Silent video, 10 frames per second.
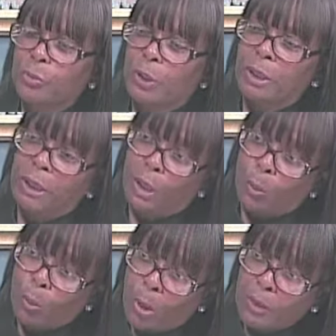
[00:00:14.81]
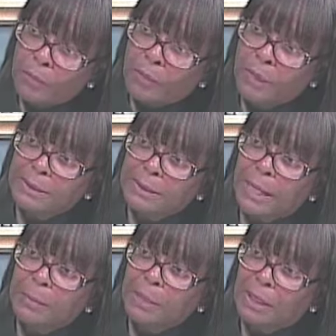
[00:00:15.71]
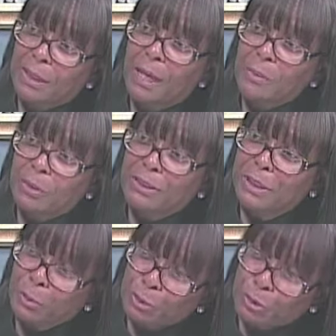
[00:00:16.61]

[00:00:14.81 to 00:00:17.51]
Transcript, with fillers: But one of the things that's happening in libraries now, we're